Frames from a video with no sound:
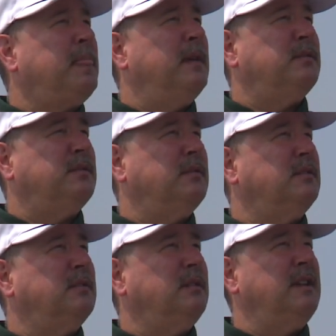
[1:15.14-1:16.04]
There's
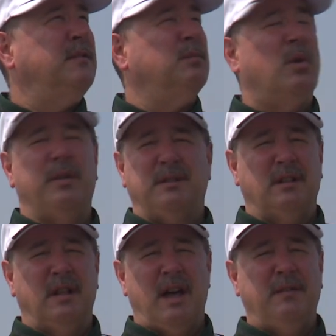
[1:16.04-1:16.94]
even more. There's a
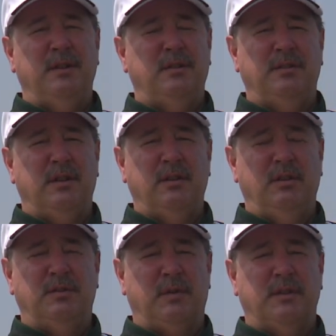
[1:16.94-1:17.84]
lot of uses you can
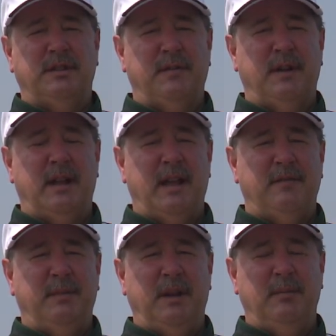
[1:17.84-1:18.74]
use for a seven and a
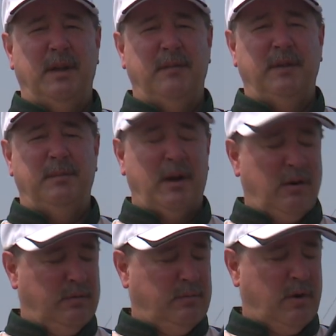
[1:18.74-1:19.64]
half medium heavy
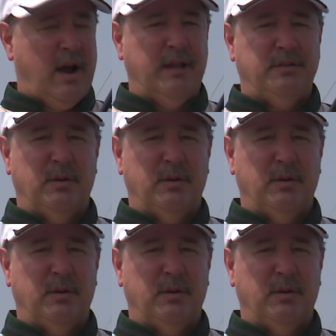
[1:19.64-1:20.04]
power rod.